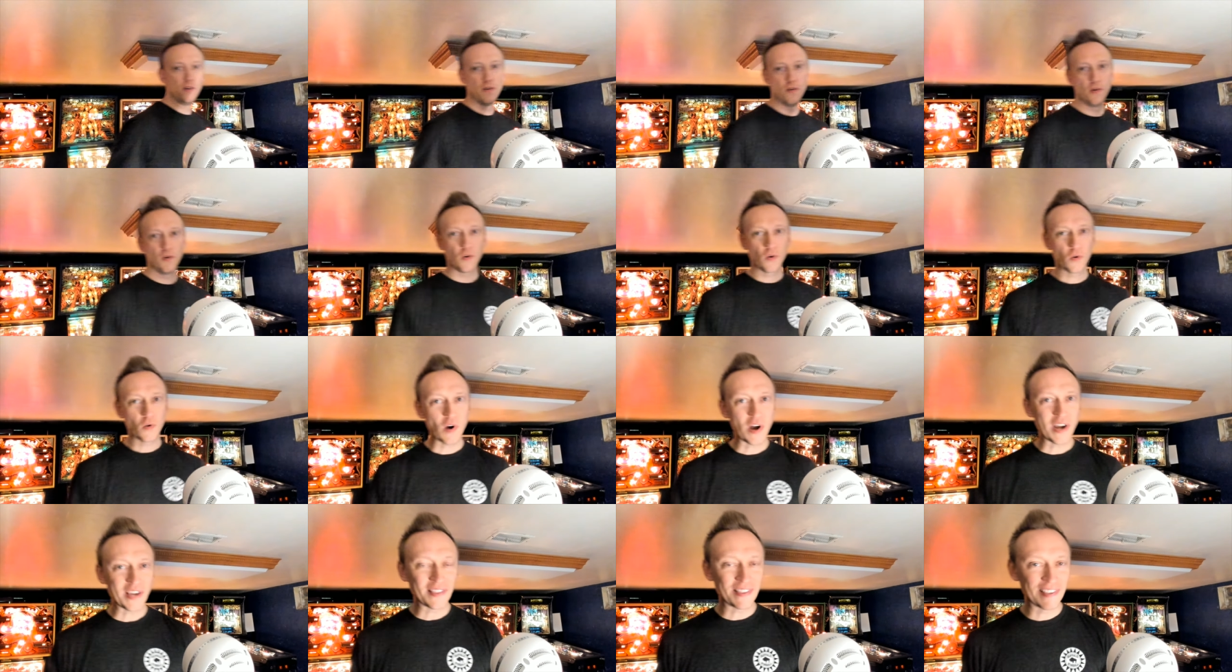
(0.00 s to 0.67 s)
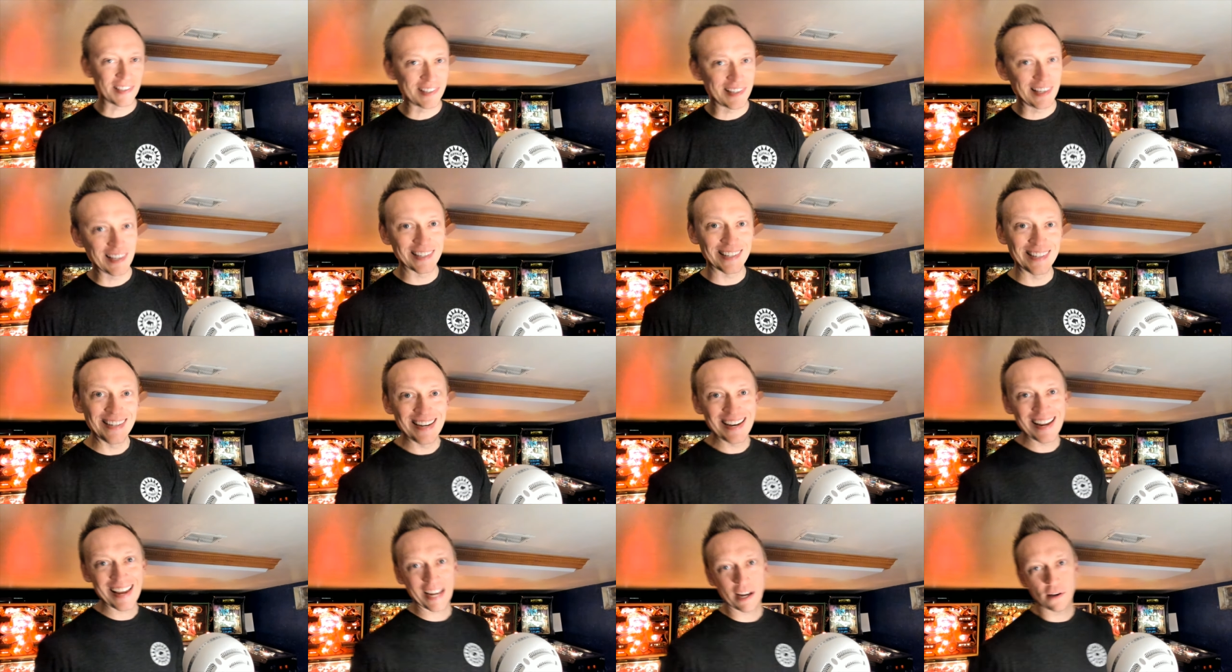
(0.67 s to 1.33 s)
Alright, this is
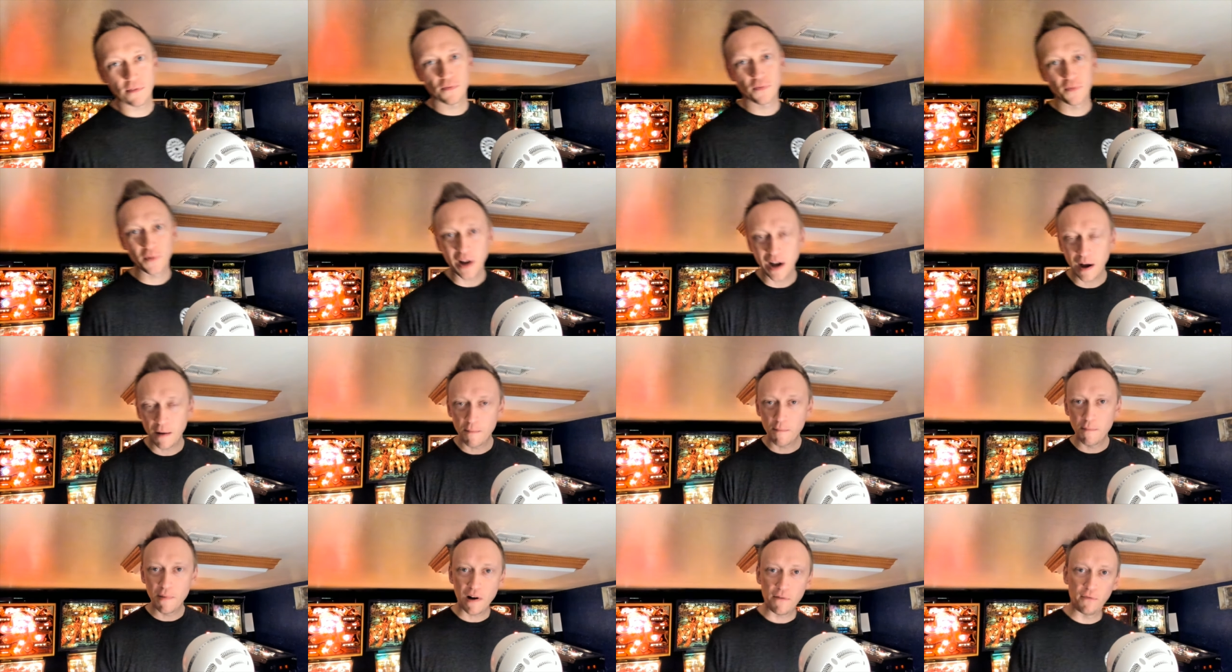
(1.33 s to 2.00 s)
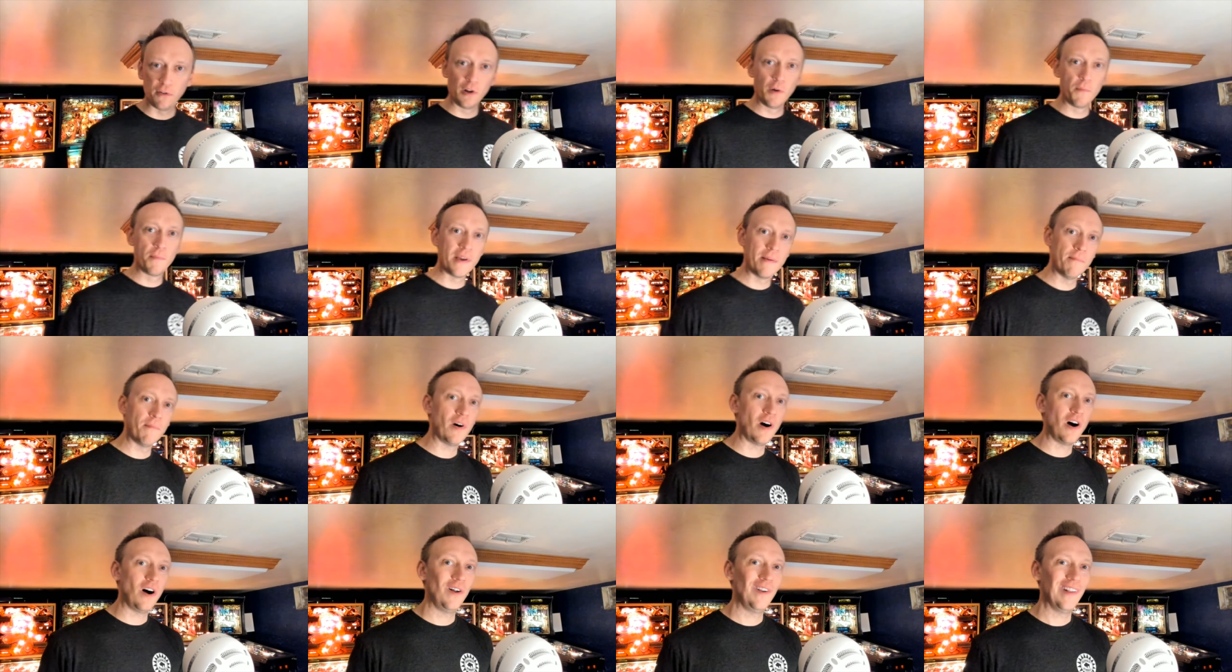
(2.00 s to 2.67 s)
Nick from Buffalo
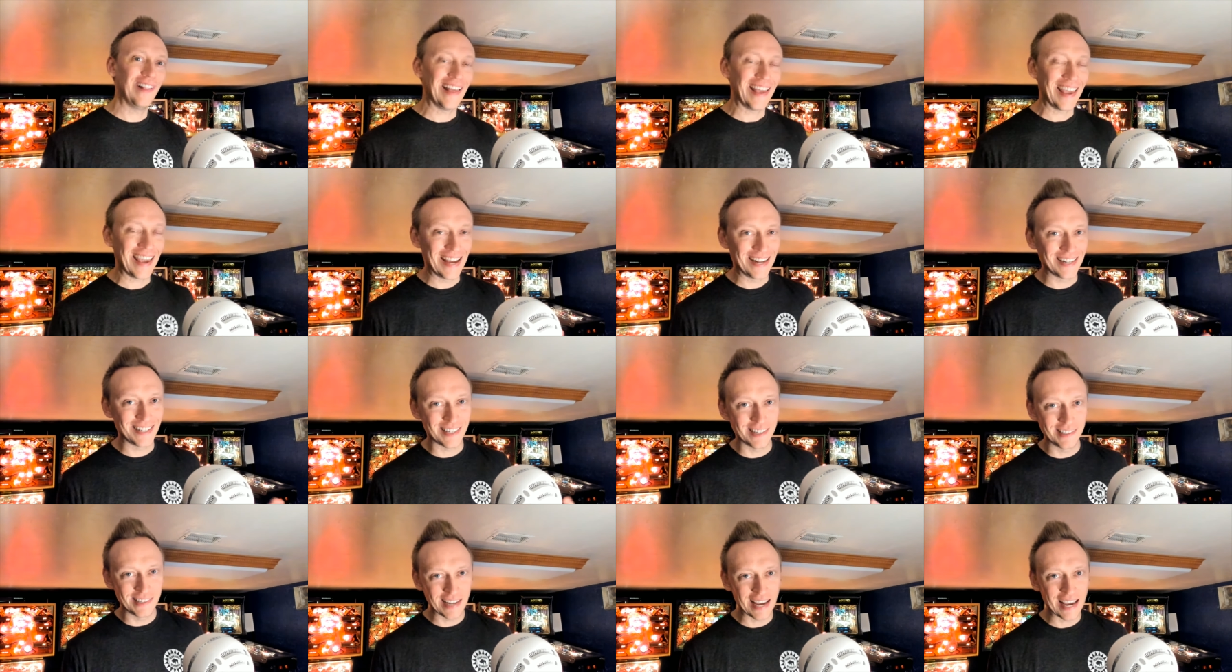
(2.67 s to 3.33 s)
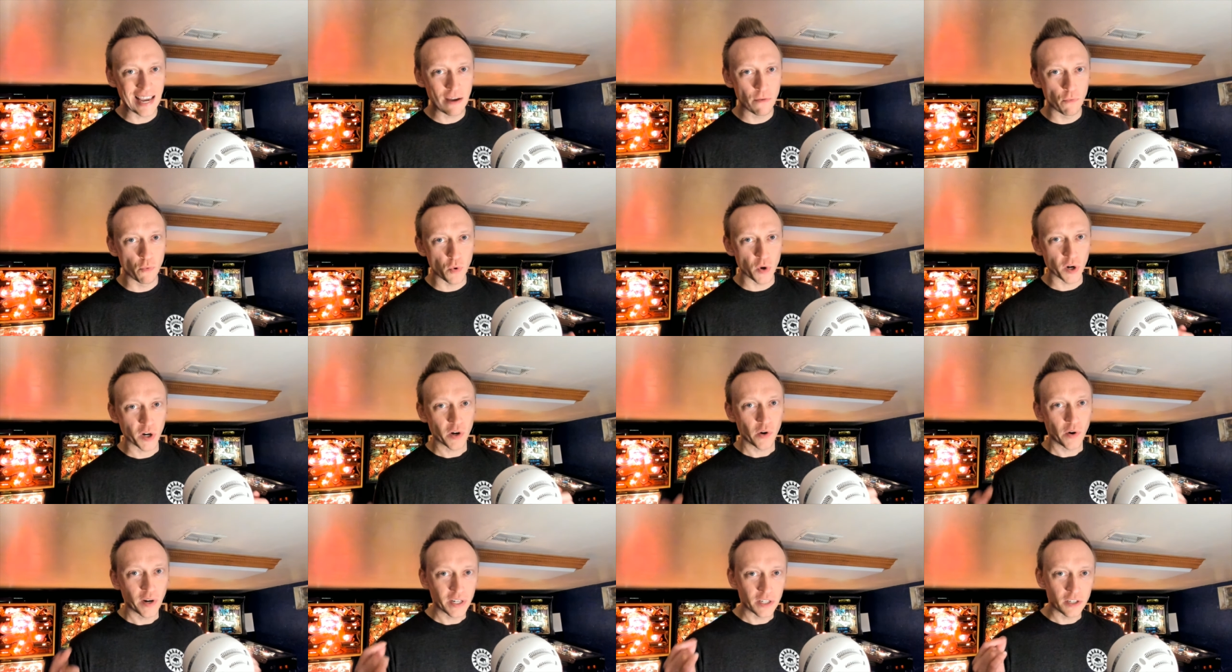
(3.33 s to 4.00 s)
Pinball, and today we're
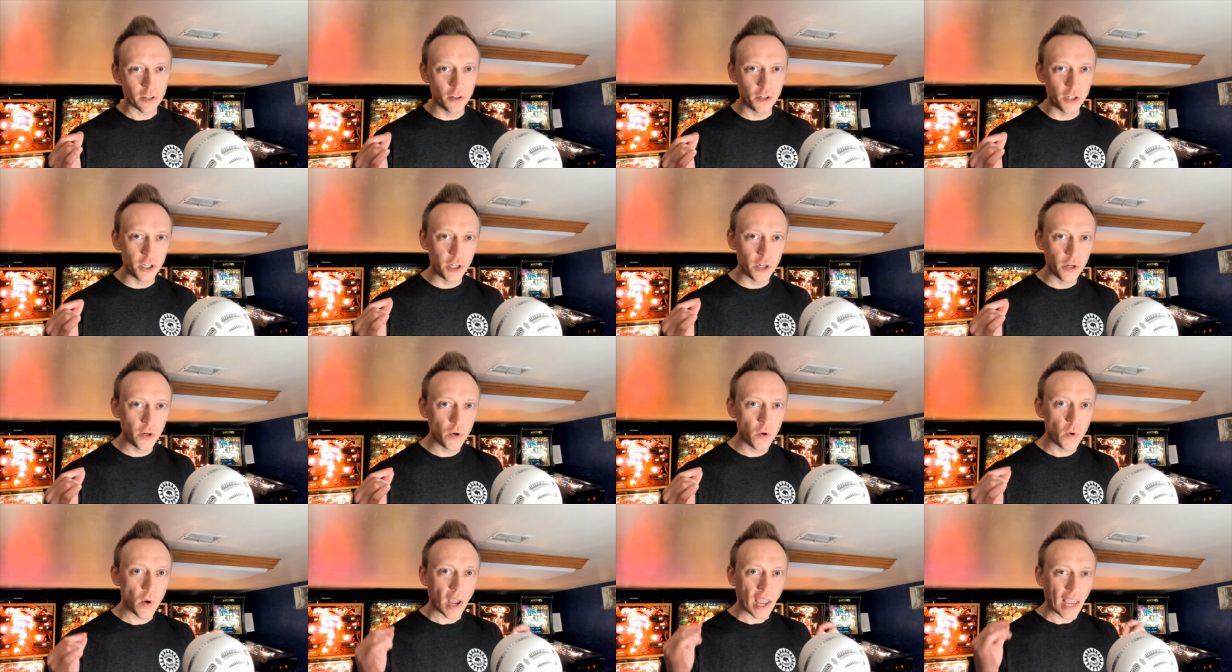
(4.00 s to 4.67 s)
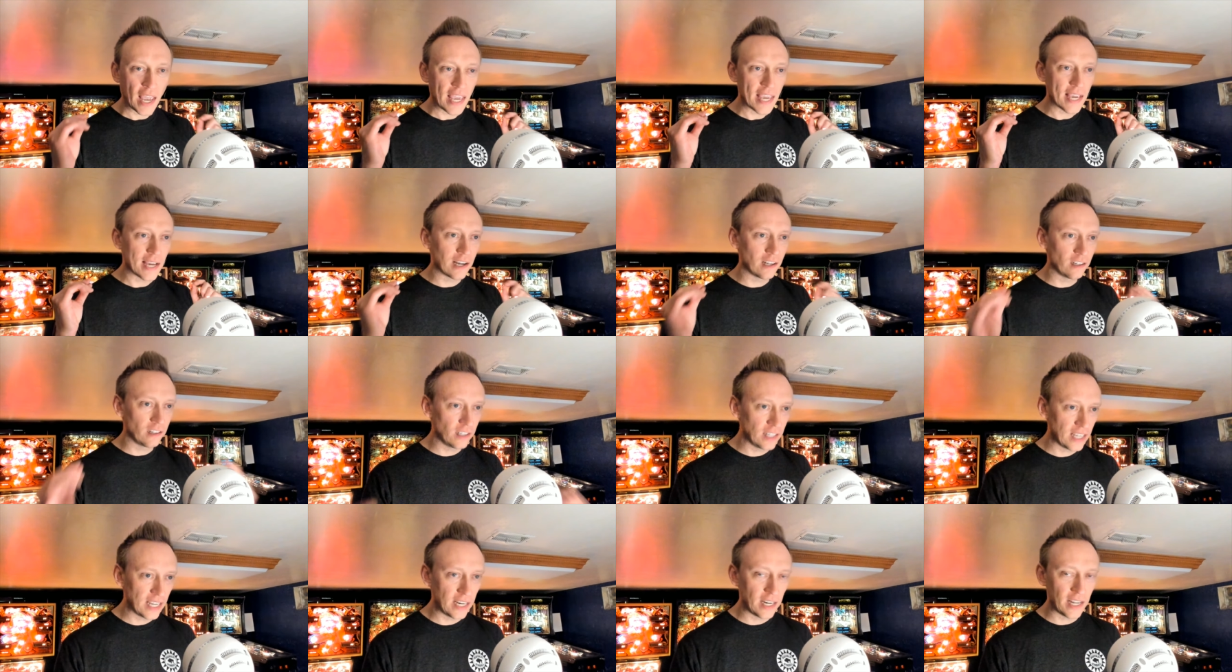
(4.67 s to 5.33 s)
going to do a
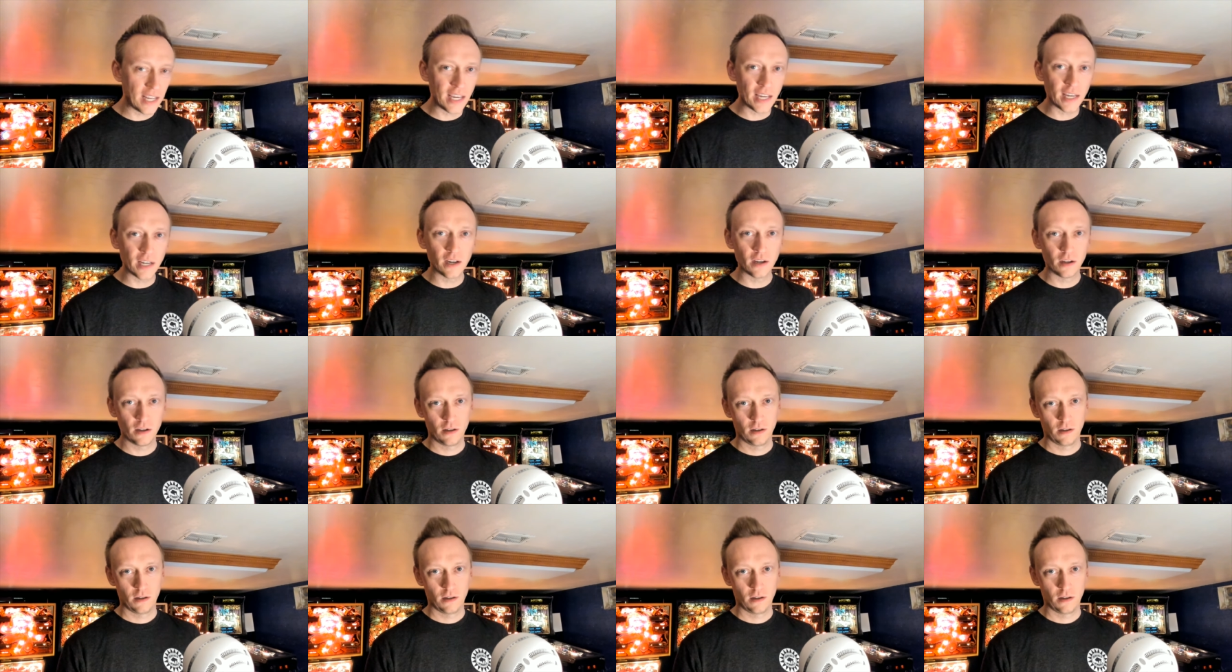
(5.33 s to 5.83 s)
cleaning